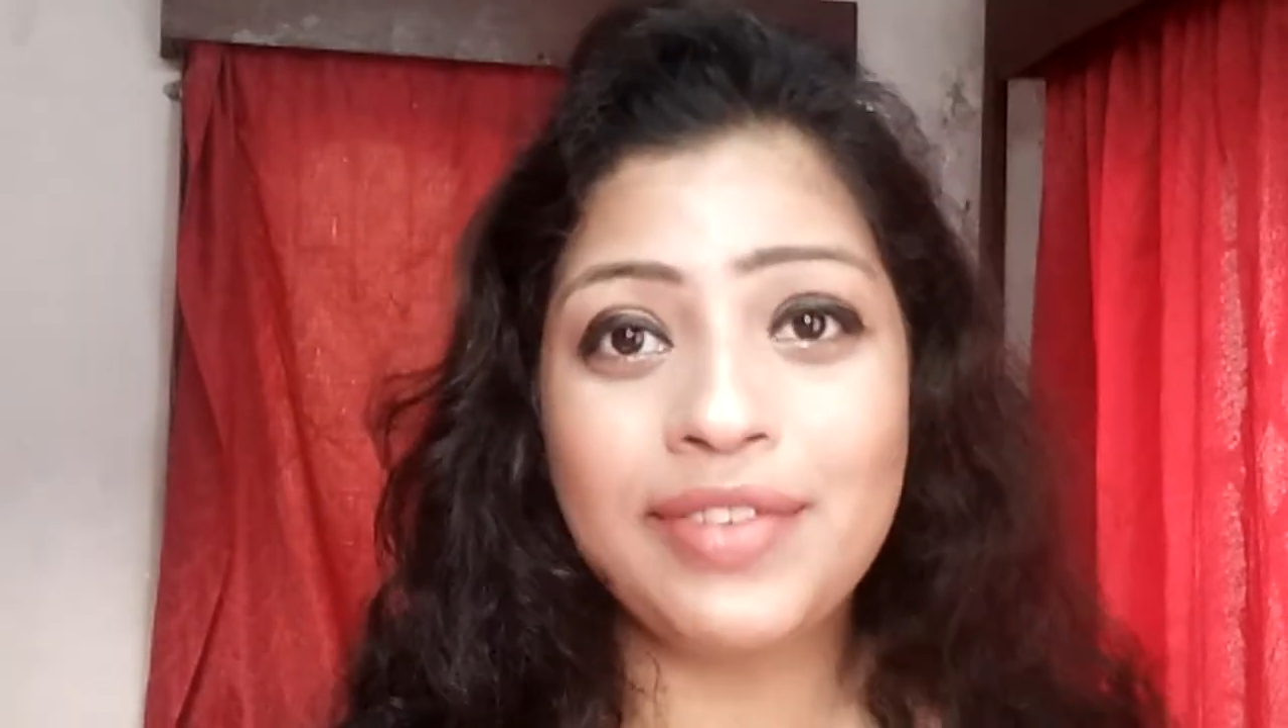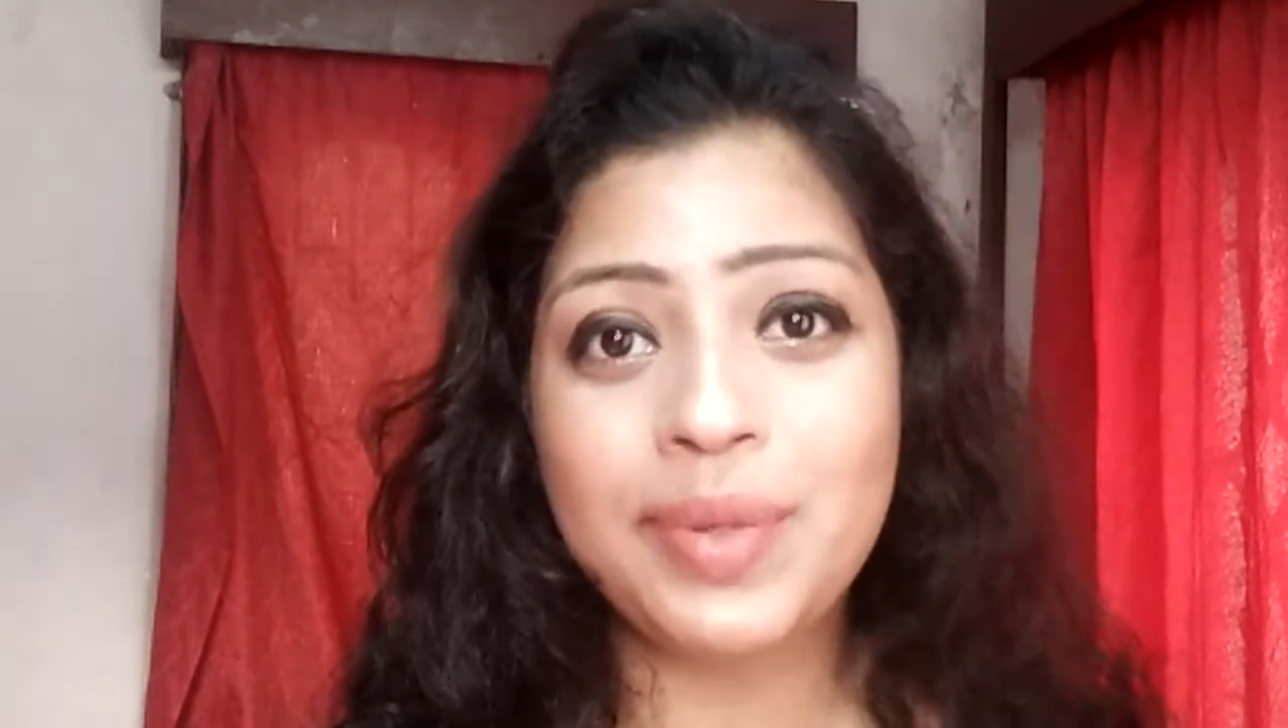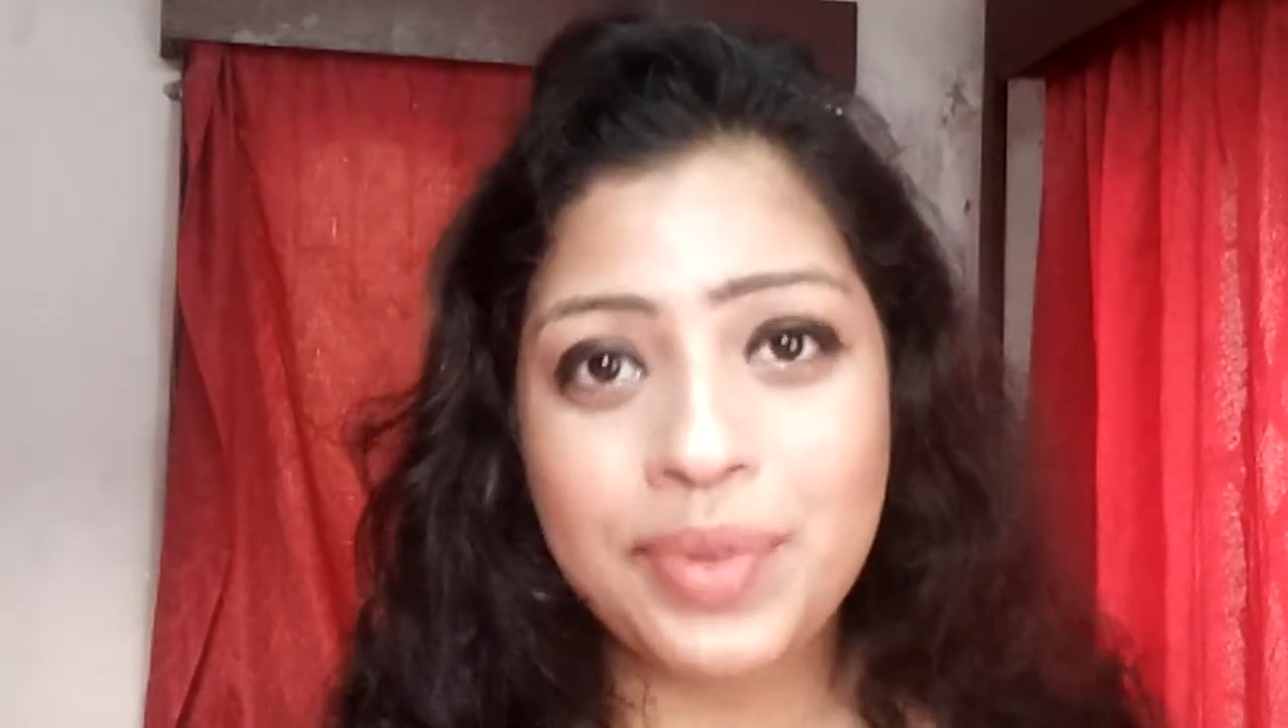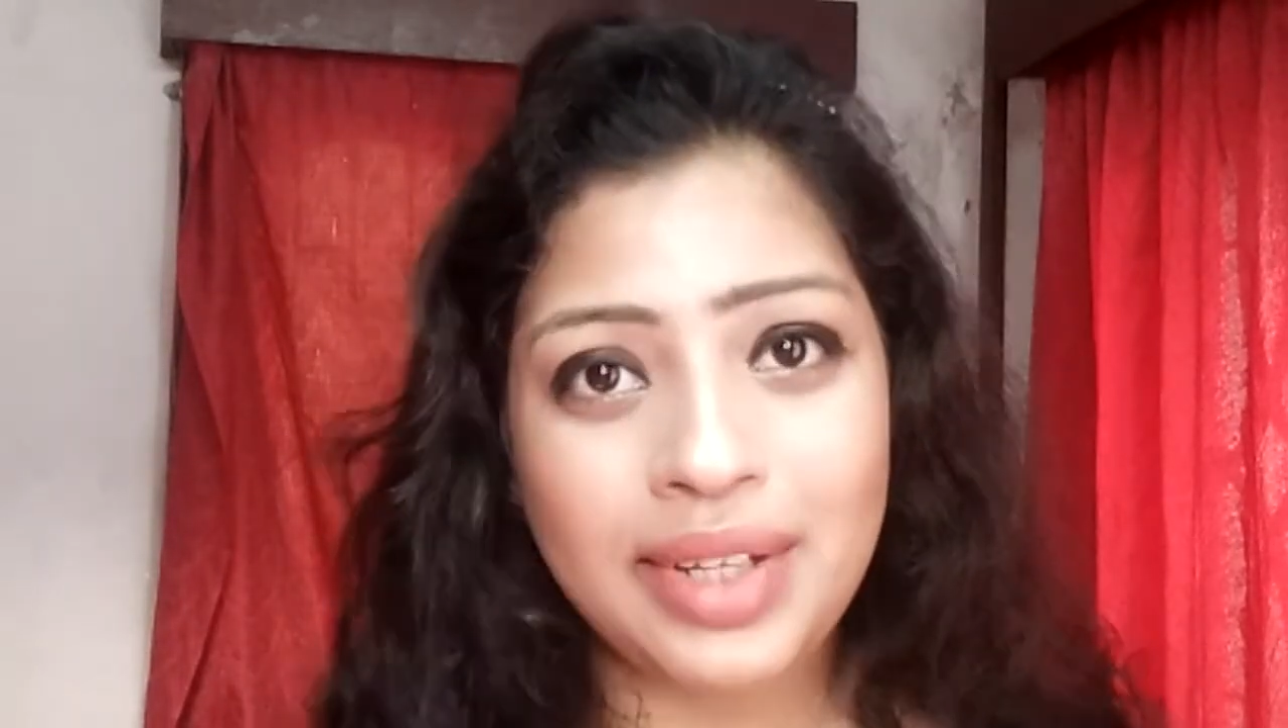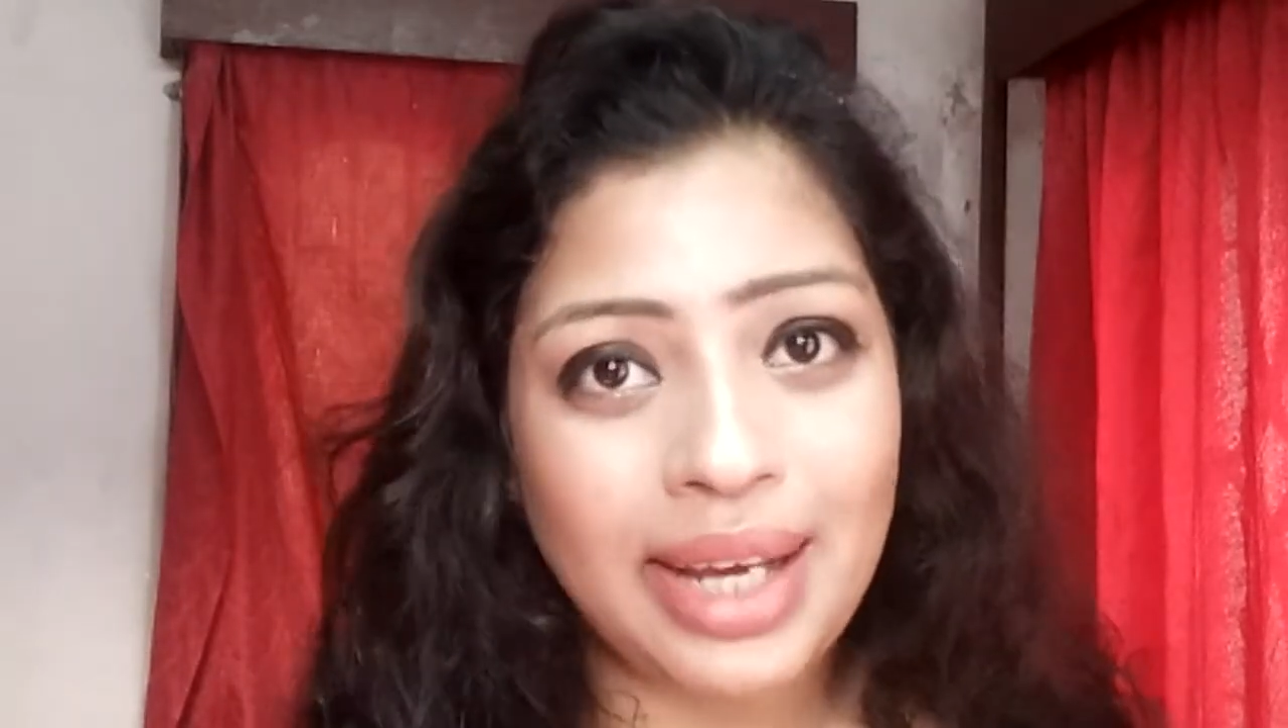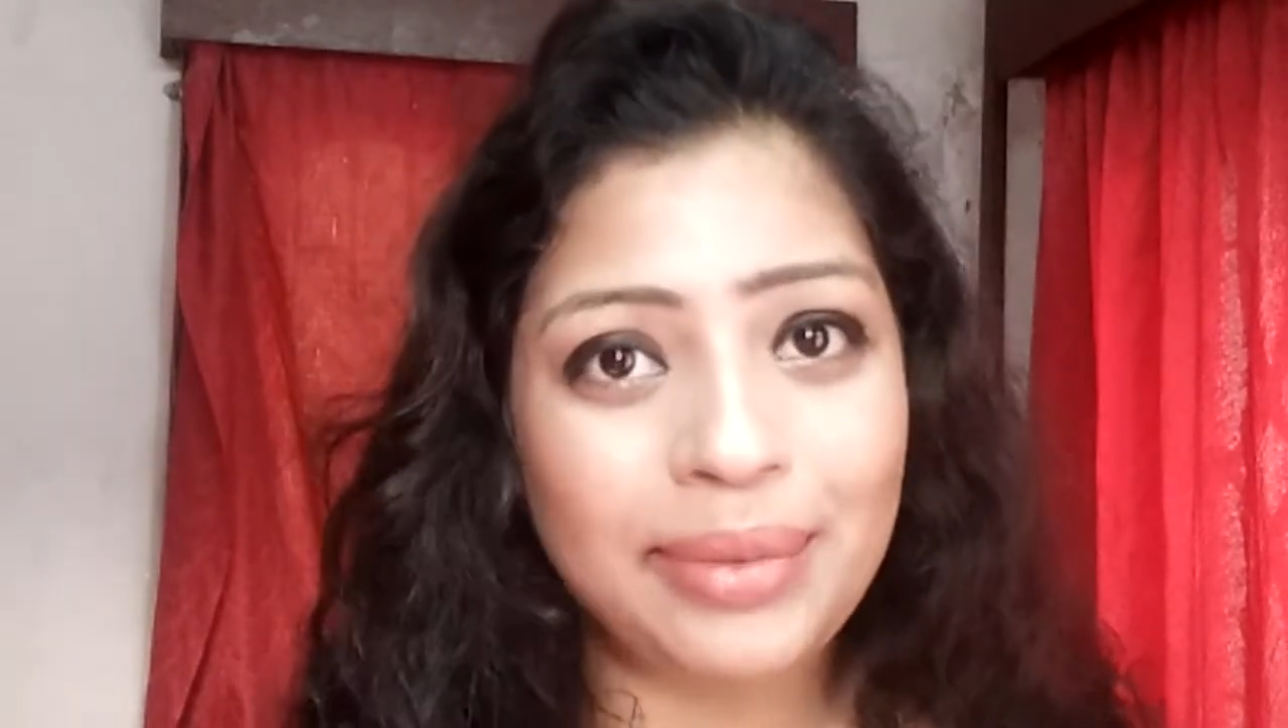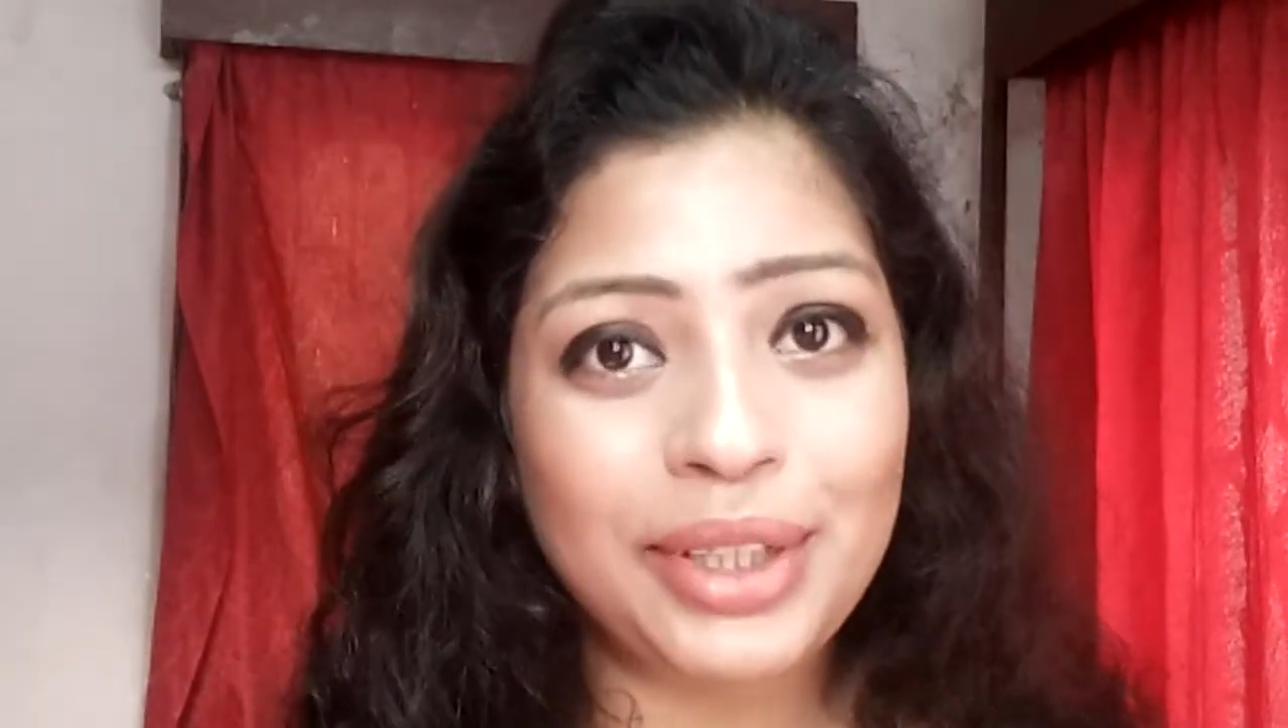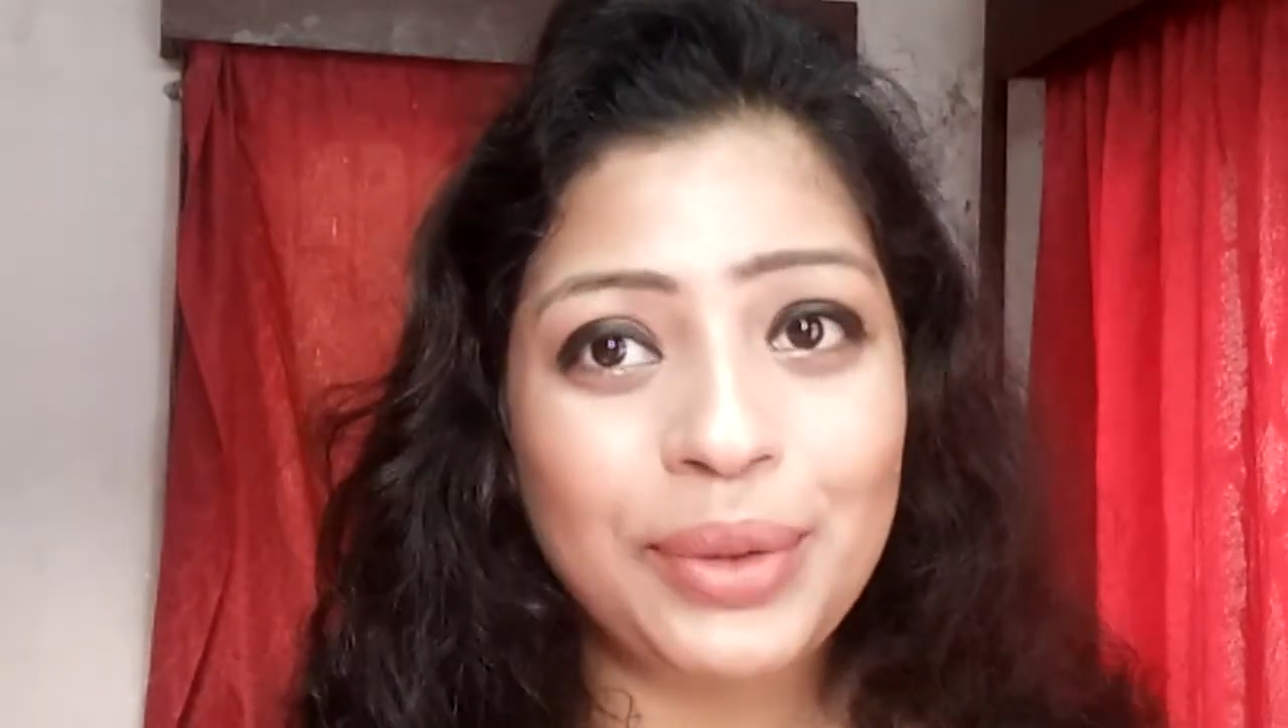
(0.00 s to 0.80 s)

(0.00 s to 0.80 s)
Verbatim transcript: of subscriber